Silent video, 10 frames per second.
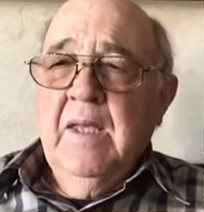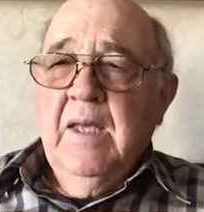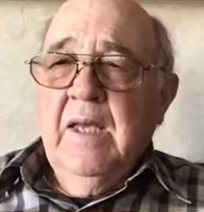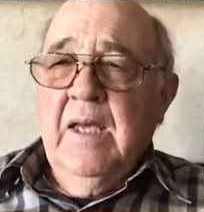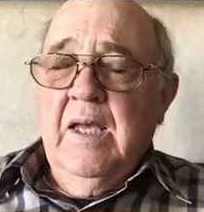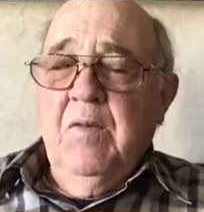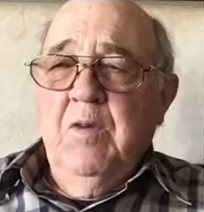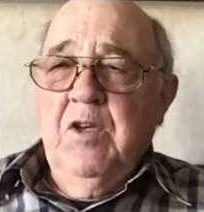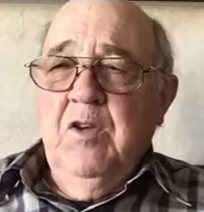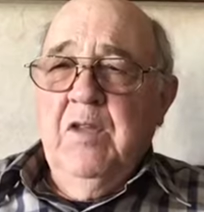And
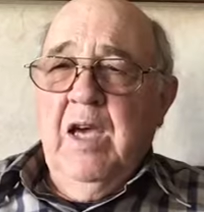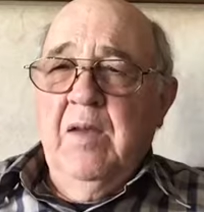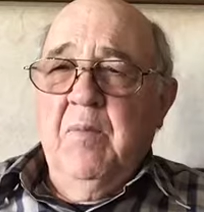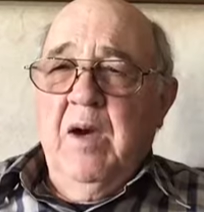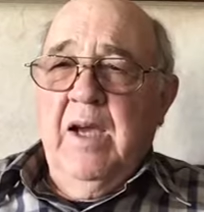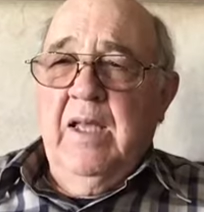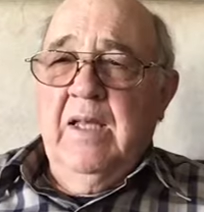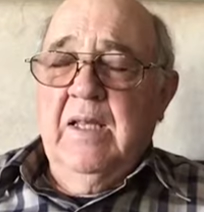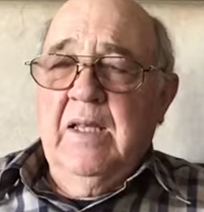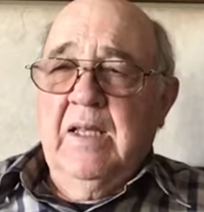we do that by
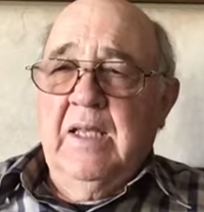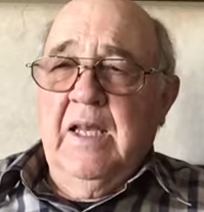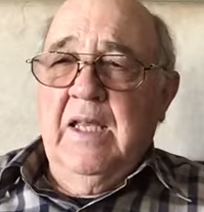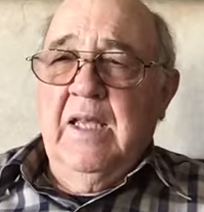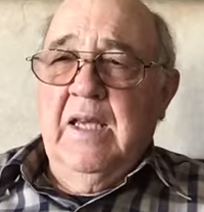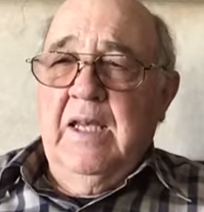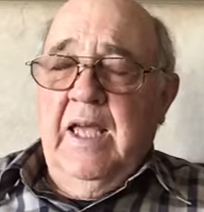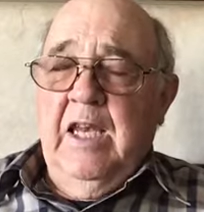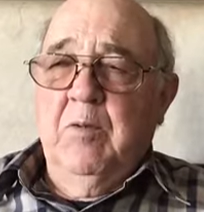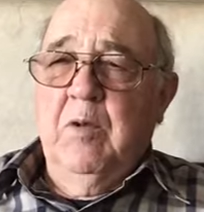letting an
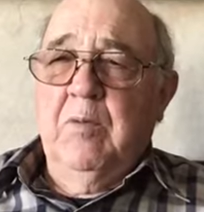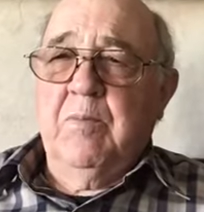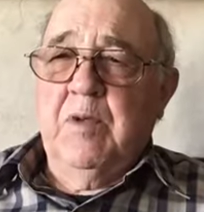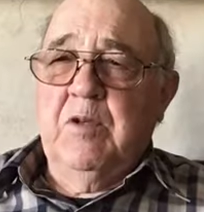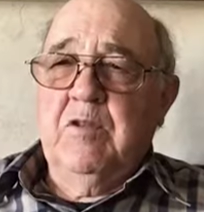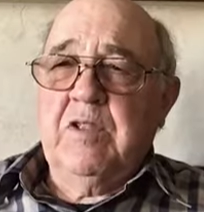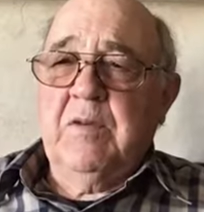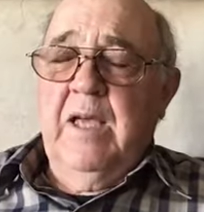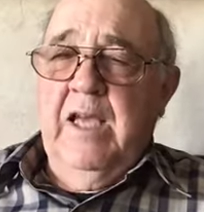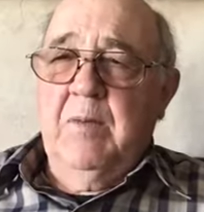animal produce
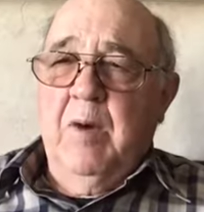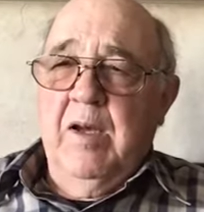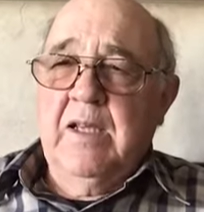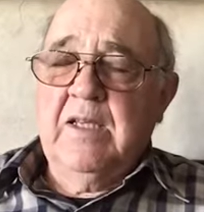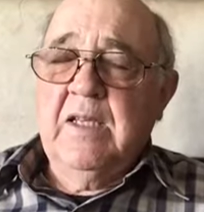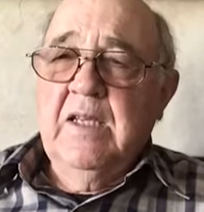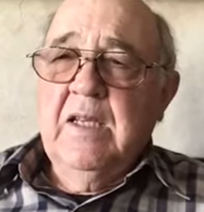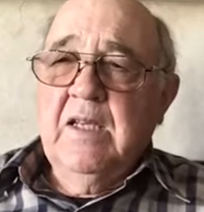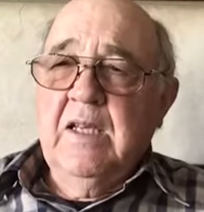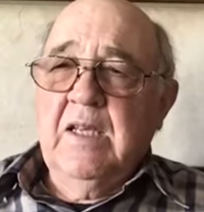antibodies.
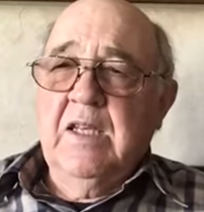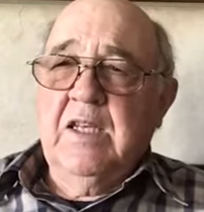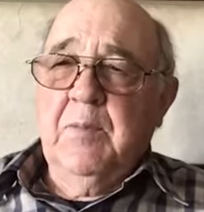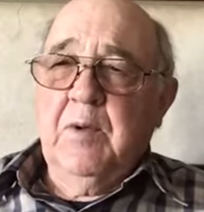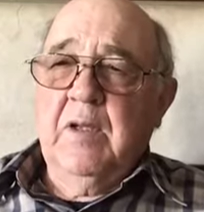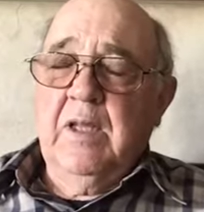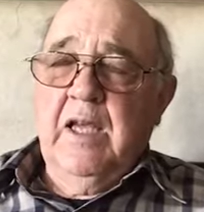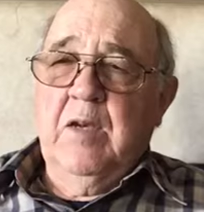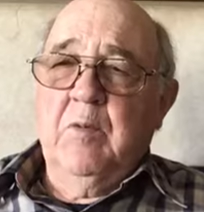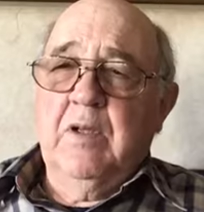And the typical
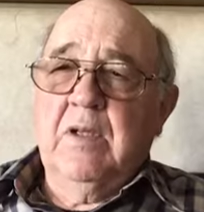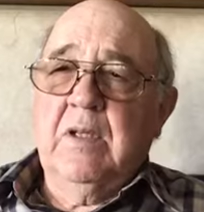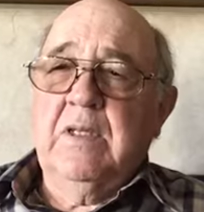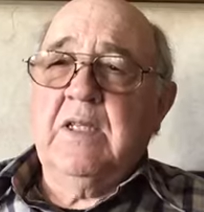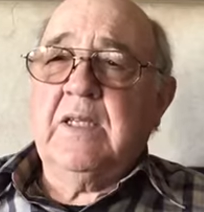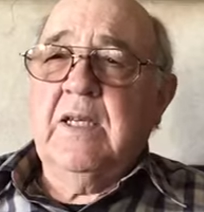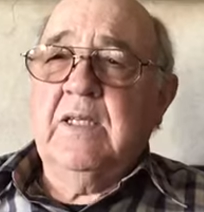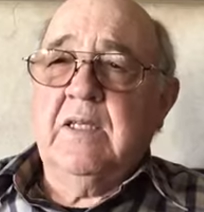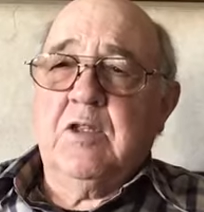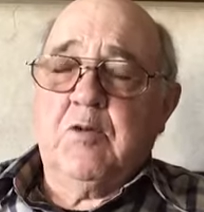animal in this
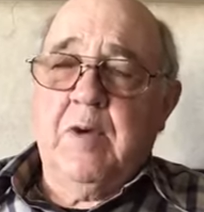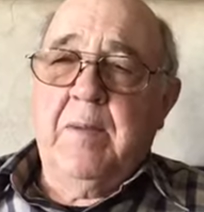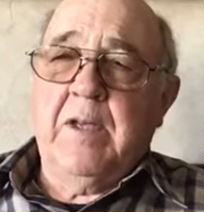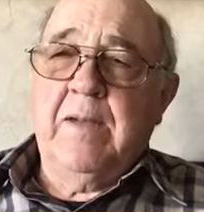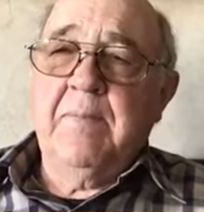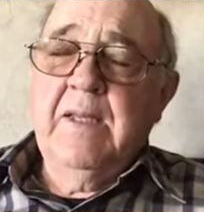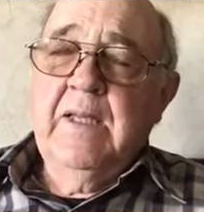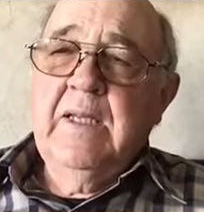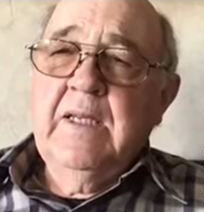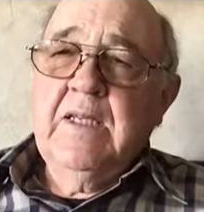case is a rabbit.
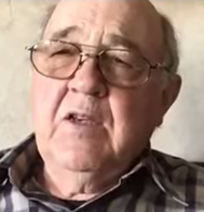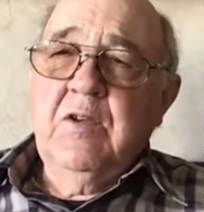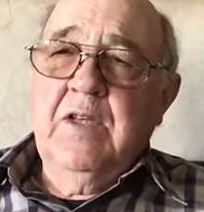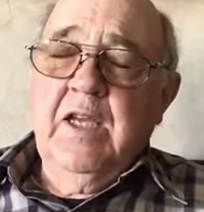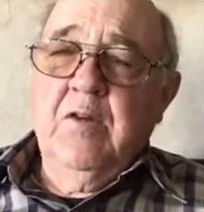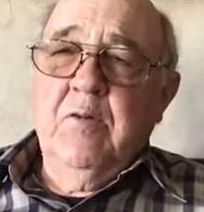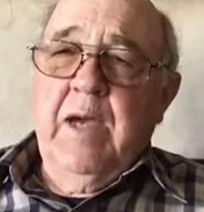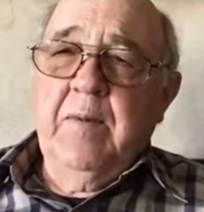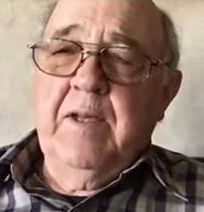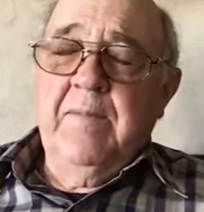So you take a
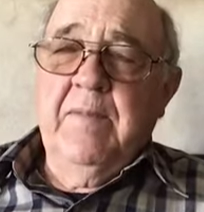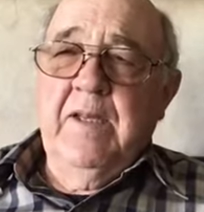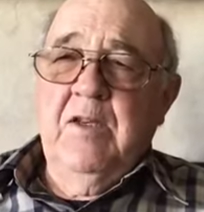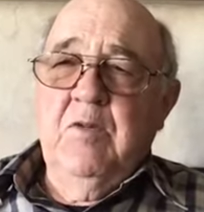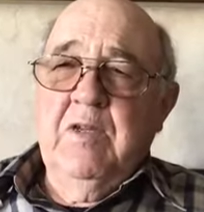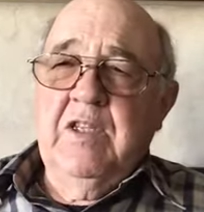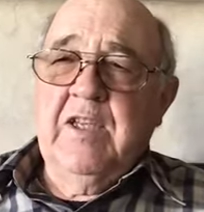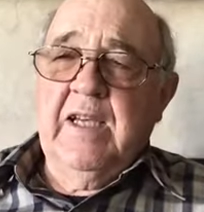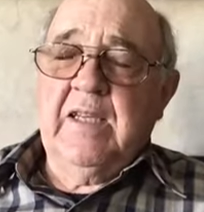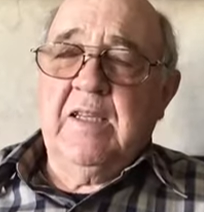rabbit and you
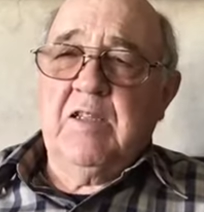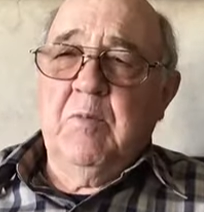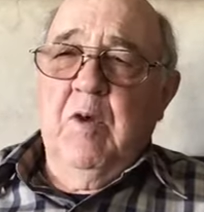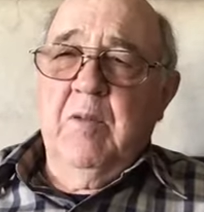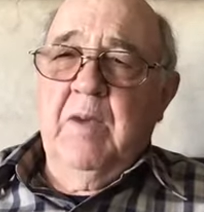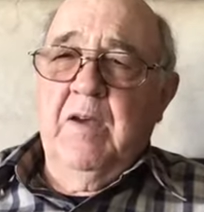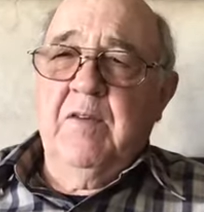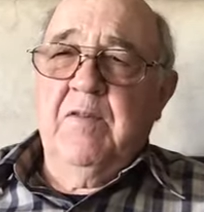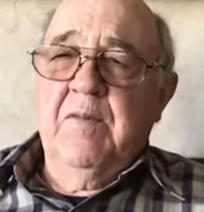inject a small amount of